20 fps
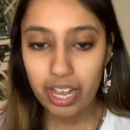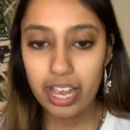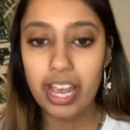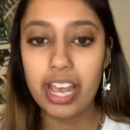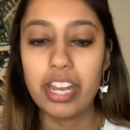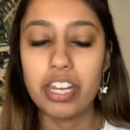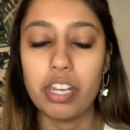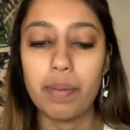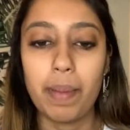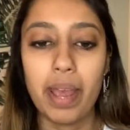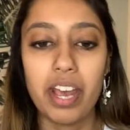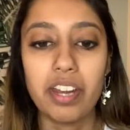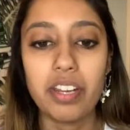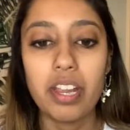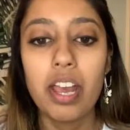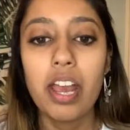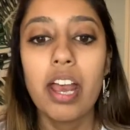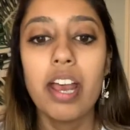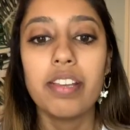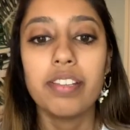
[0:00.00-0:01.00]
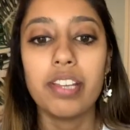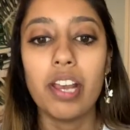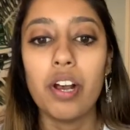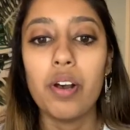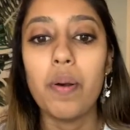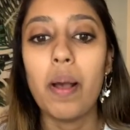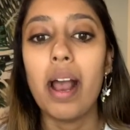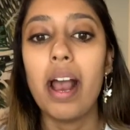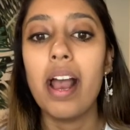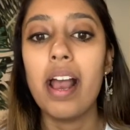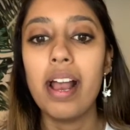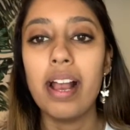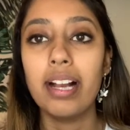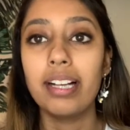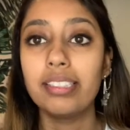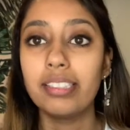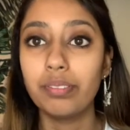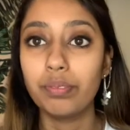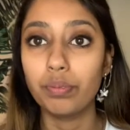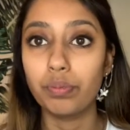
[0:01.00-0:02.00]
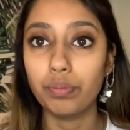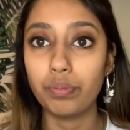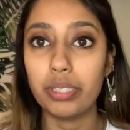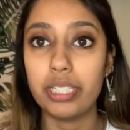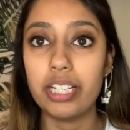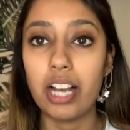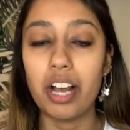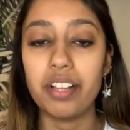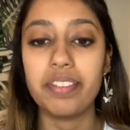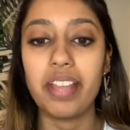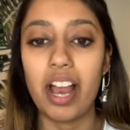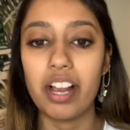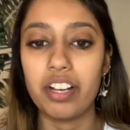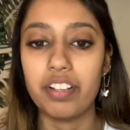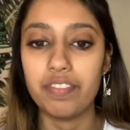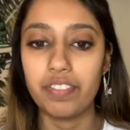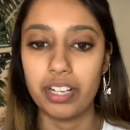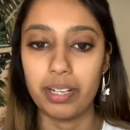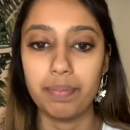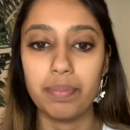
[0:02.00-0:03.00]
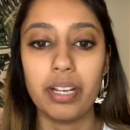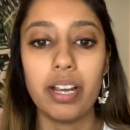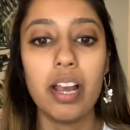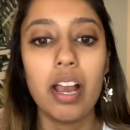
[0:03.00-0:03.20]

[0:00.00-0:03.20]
in demand. So we got that confirmed.